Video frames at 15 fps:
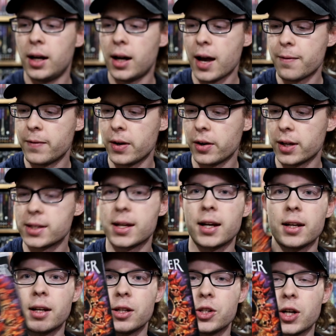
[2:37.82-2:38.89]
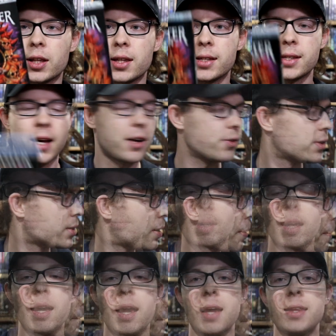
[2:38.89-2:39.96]
I'm very excited to check this out.
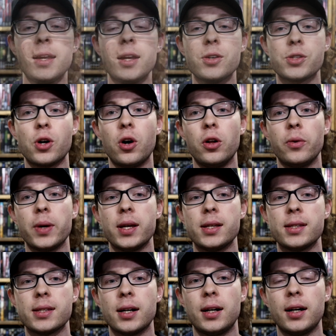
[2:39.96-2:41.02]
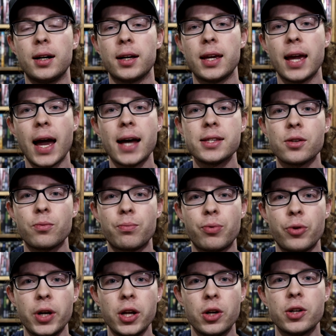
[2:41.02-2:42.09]
And then as always, he has a
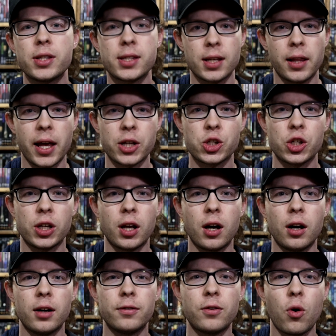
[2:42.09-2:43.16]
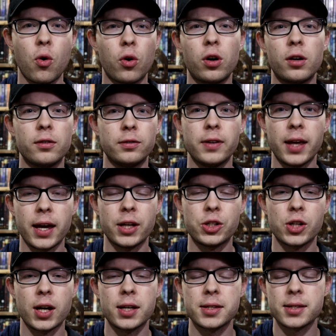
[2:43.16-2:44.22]
pretty good selection of horror
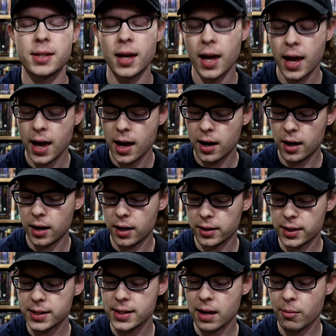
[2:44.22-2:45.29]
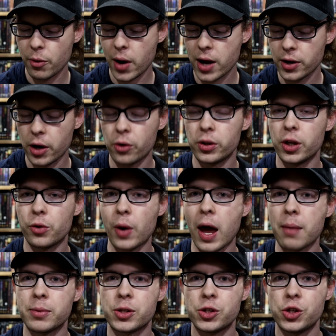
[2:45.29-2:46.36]
VHS. This time around I only
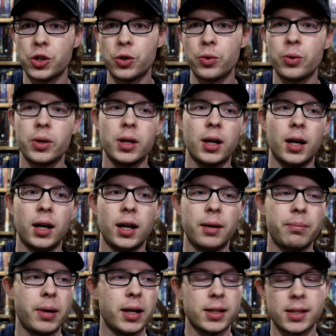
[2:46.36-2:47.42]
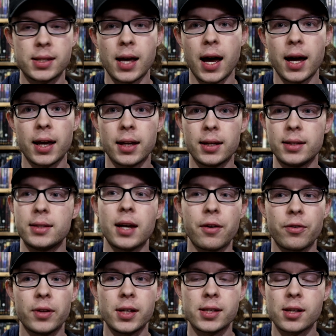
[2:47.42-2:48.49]
grabbed 2, but I
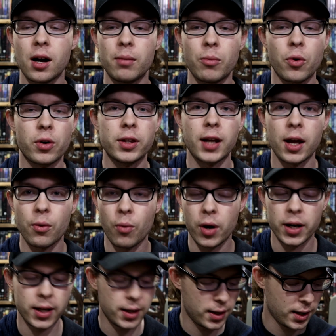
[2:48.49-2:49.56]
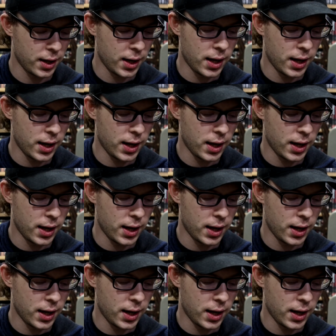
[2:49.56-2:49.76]
definitely saw more that I wanted.